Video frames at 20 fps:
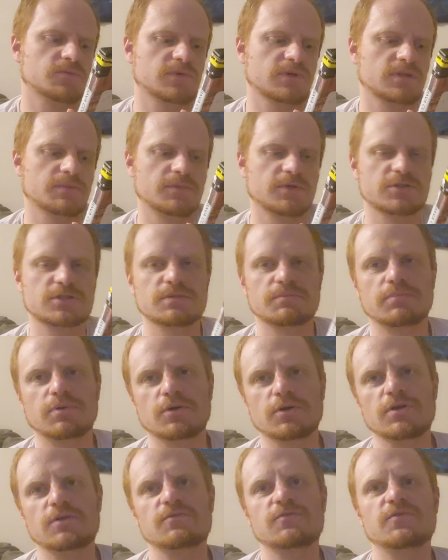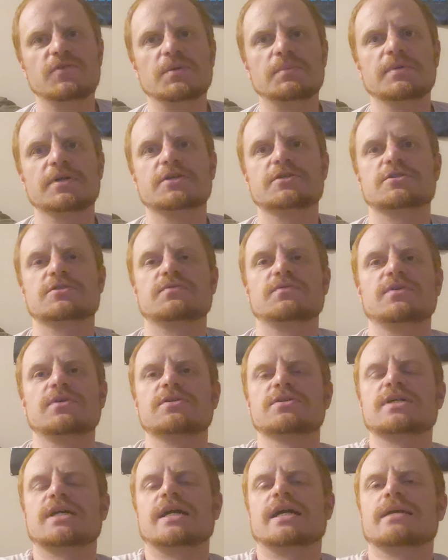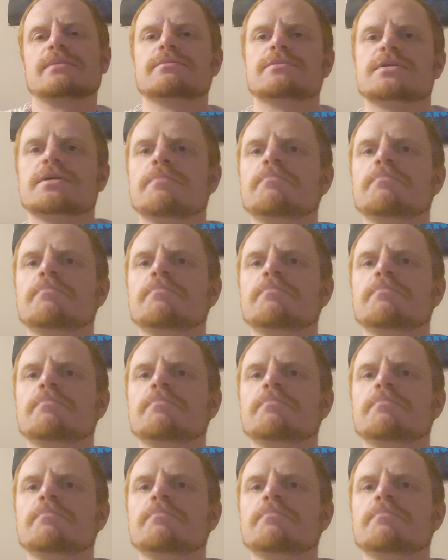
of one of the most important filmmakers of all time.